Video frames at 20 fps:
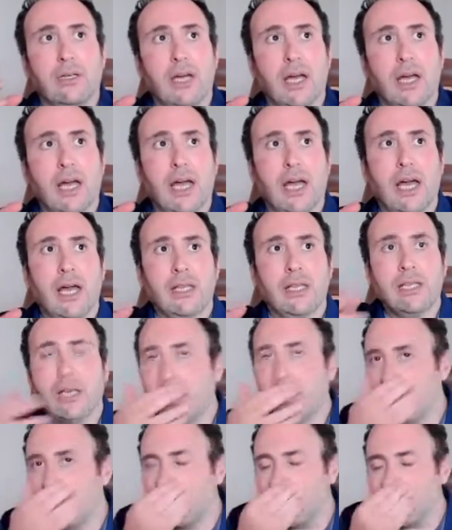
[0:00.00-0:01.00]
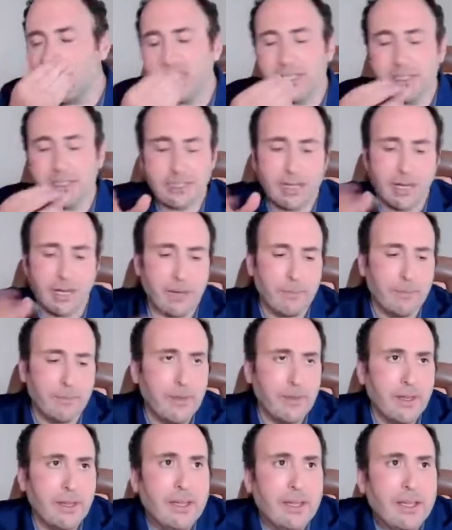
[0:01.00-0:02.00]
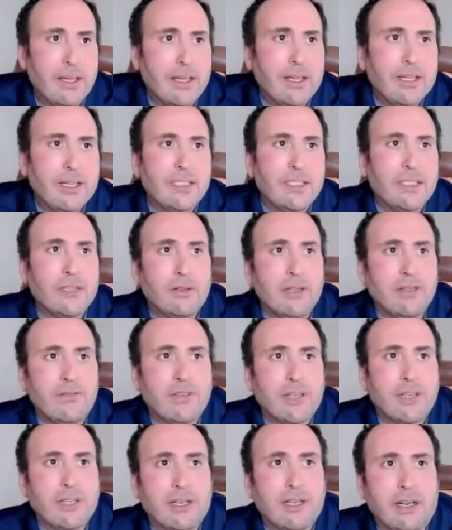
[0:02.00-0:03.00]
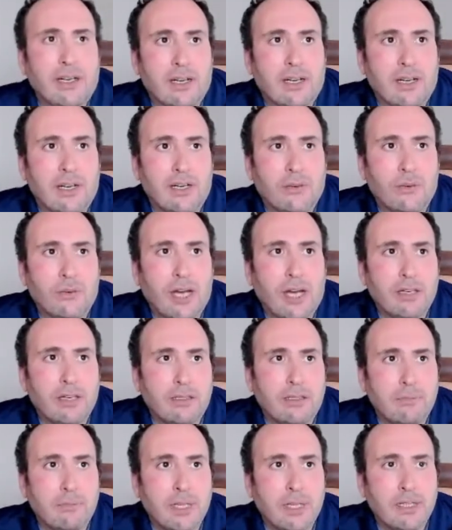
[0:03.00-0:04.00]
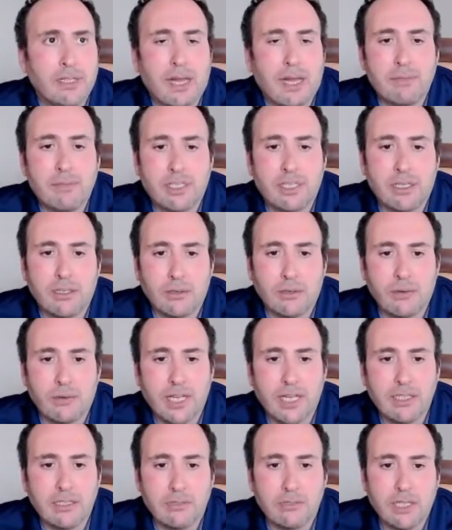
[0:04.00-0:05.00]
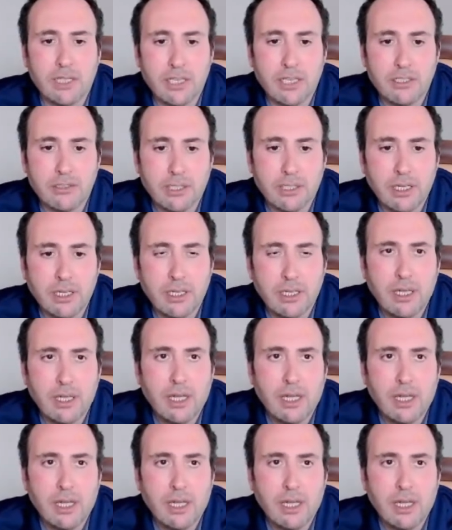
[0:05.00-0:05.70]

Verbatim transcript: had, um, there is this um, terrific uh, writer, Ben Thompson, who writes Stratechery,